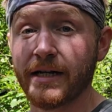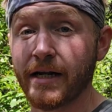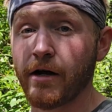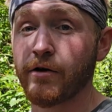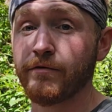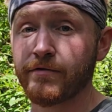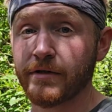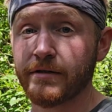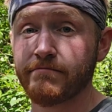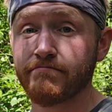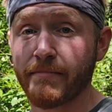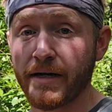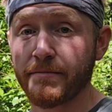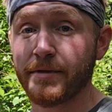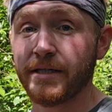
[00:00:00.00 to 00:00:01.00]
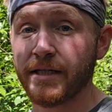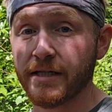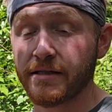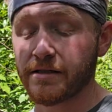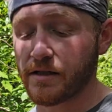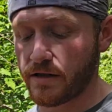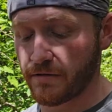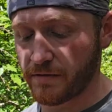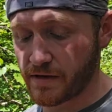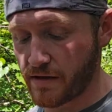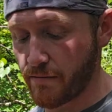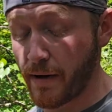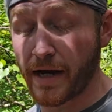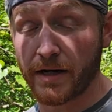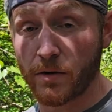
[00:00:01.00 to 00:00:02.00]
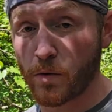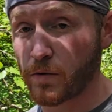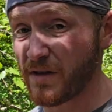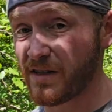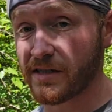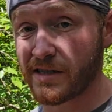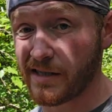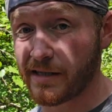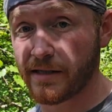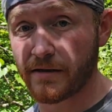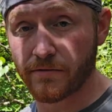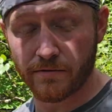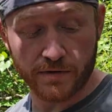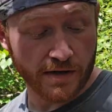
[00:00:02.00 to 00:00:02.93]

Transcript: and hopefully maybe get in touch with somebody or listen in on